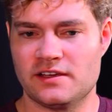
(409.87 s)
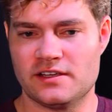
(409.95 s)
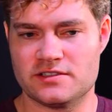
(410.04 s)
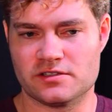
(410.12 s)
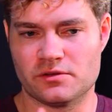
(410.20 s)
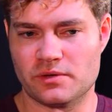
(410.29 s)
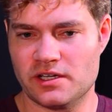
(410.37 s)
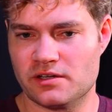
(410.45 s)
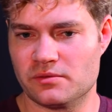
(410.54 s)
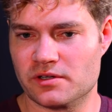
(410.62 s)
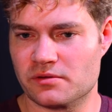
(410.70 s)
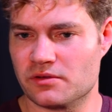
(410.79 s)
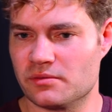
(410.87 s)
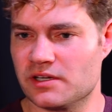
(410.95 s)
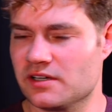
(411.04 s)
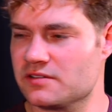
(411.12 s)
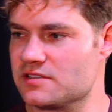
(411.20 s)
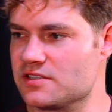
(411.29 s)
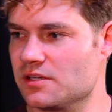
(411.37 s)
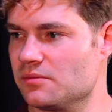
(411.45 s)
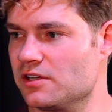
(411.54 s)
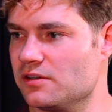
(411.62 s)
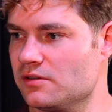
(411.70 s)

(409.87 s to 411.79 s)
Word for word: is there a way to work with the White House the same way